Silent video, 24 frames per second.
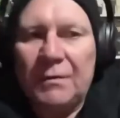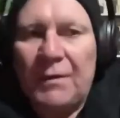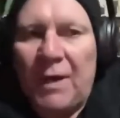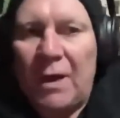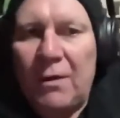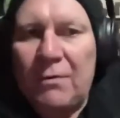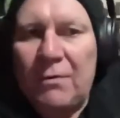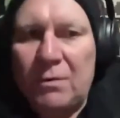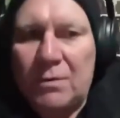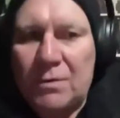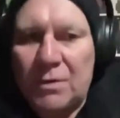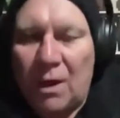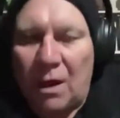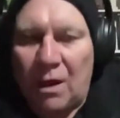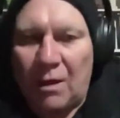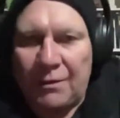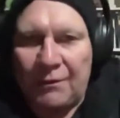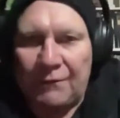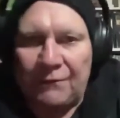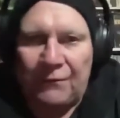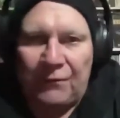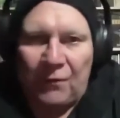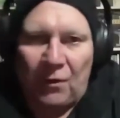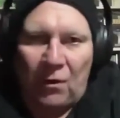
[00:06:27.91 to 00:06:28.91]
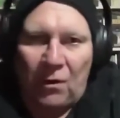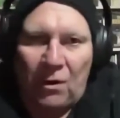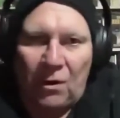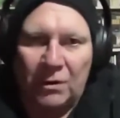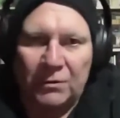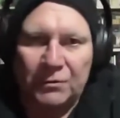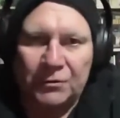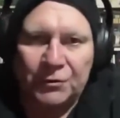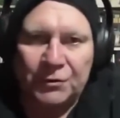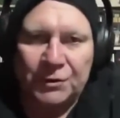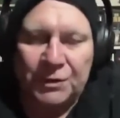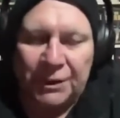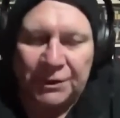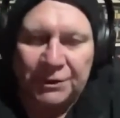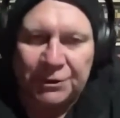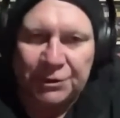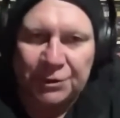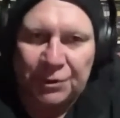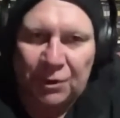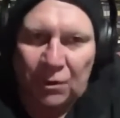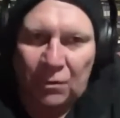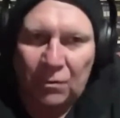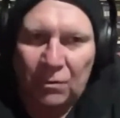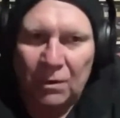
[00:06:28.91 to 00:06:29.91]
Those are the 4
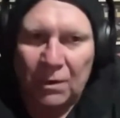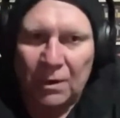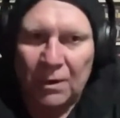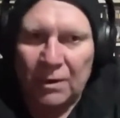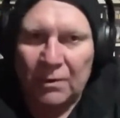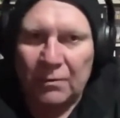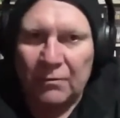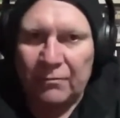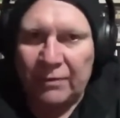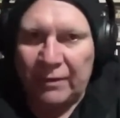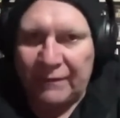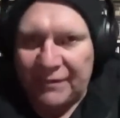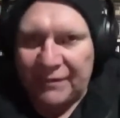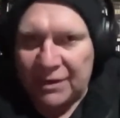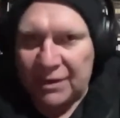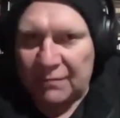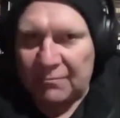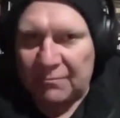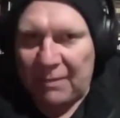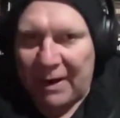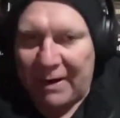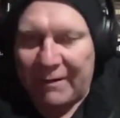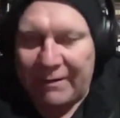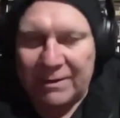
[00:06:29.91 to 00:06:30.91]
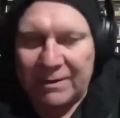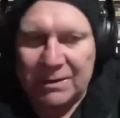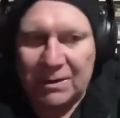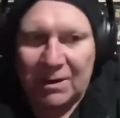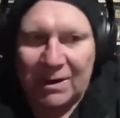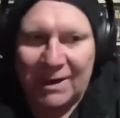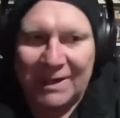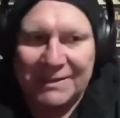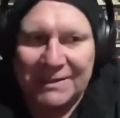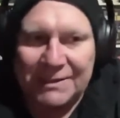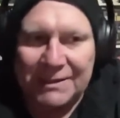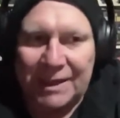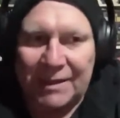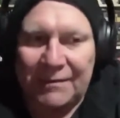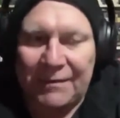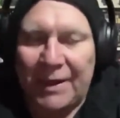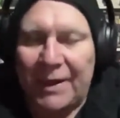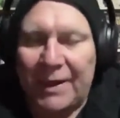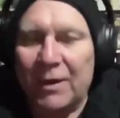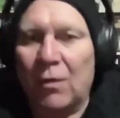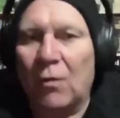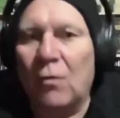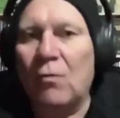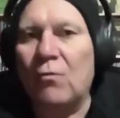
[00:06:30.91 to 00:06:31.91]
traditional rivers of paradise,
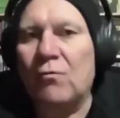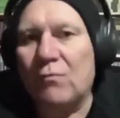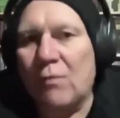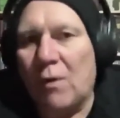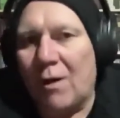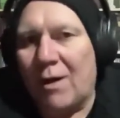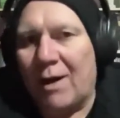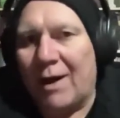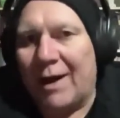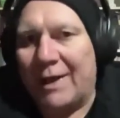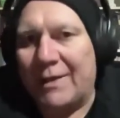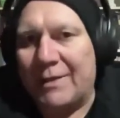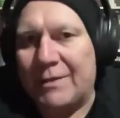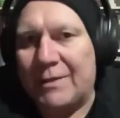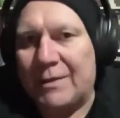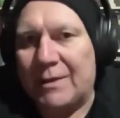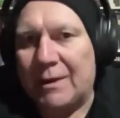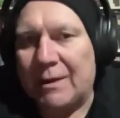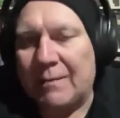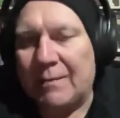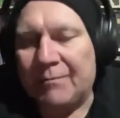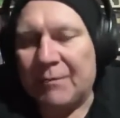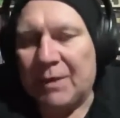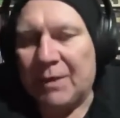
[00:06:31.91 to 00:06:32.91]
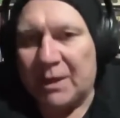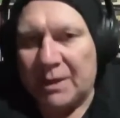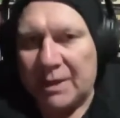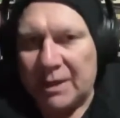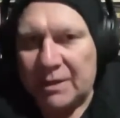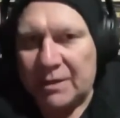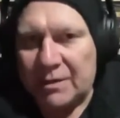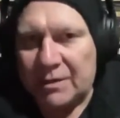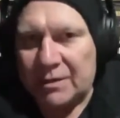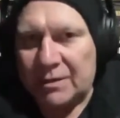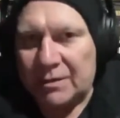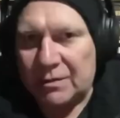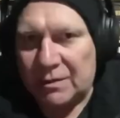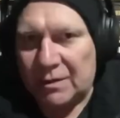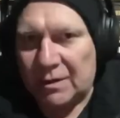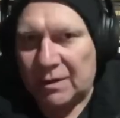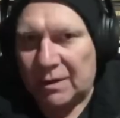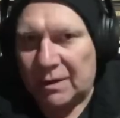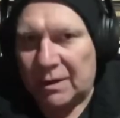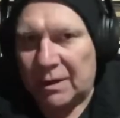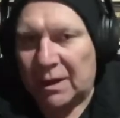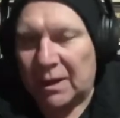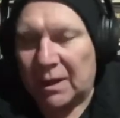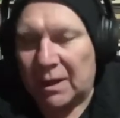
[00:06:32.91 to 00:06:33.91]
and they all rise in eastern
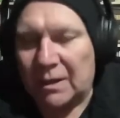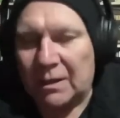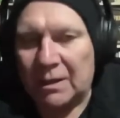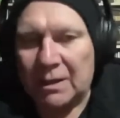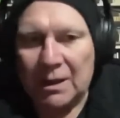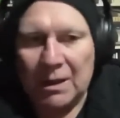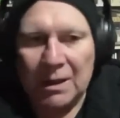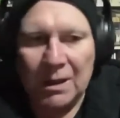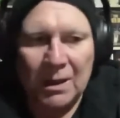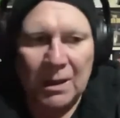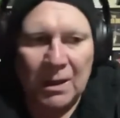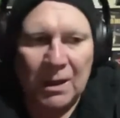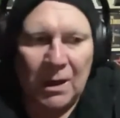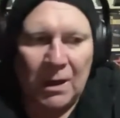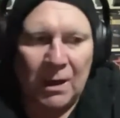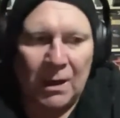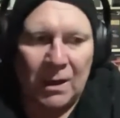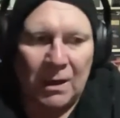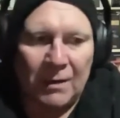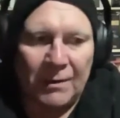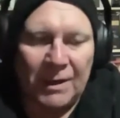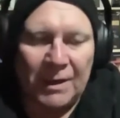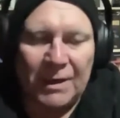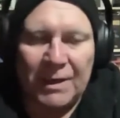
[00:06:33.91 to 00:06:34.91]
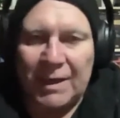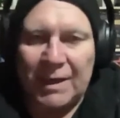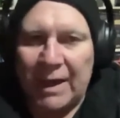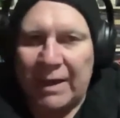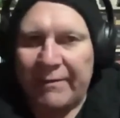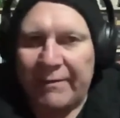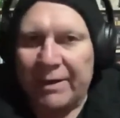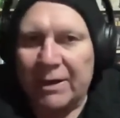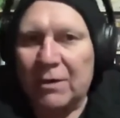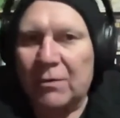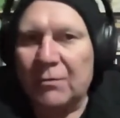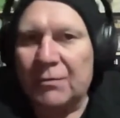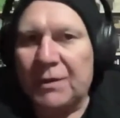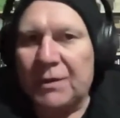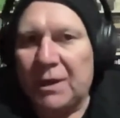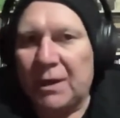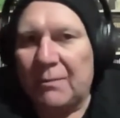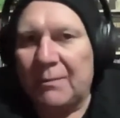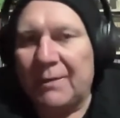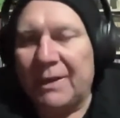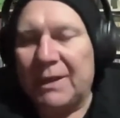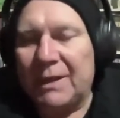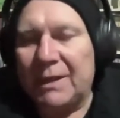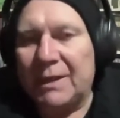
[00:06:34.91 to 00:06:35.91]
Turkey, in an area called
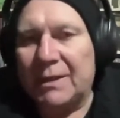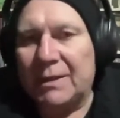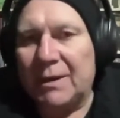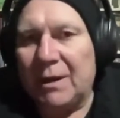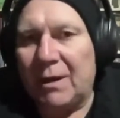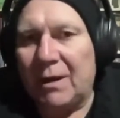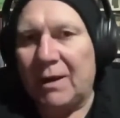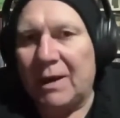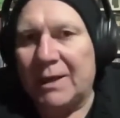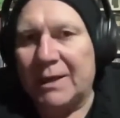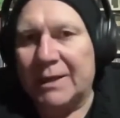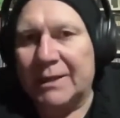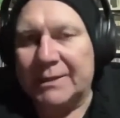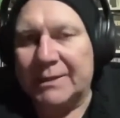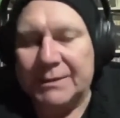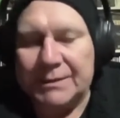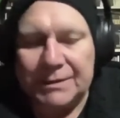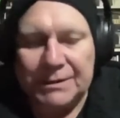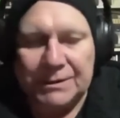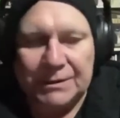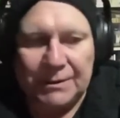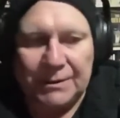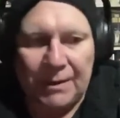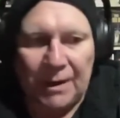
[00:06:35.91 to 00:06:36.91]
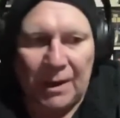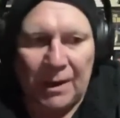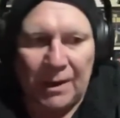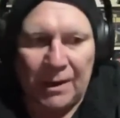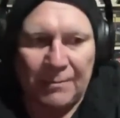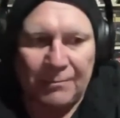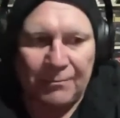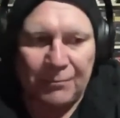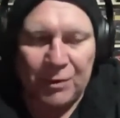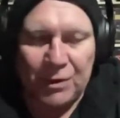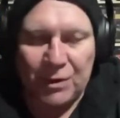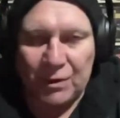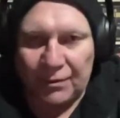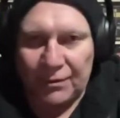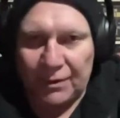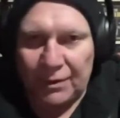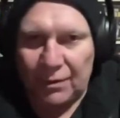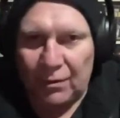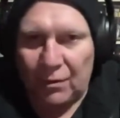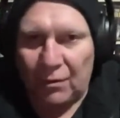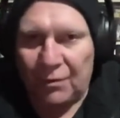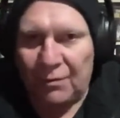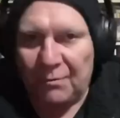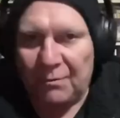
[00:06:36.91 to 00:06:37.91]
the Armenian Highlands, which is on
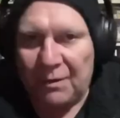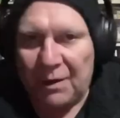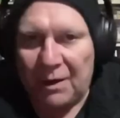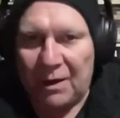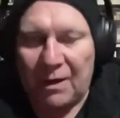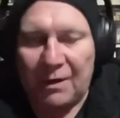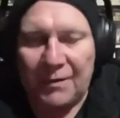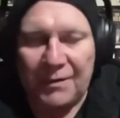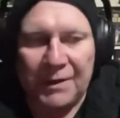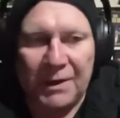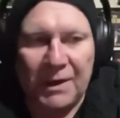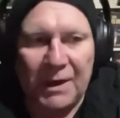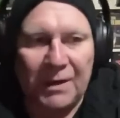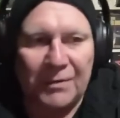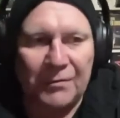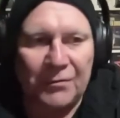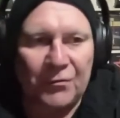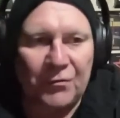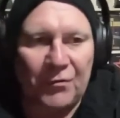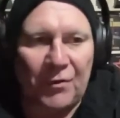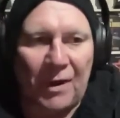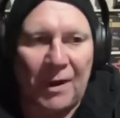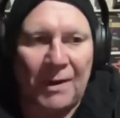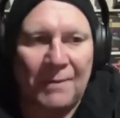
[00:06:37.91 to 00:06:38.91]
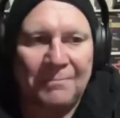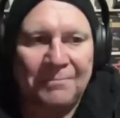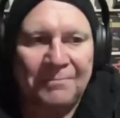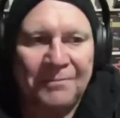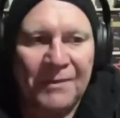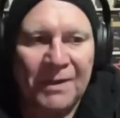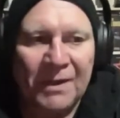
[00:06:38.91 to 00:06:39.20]
the northern part of the country.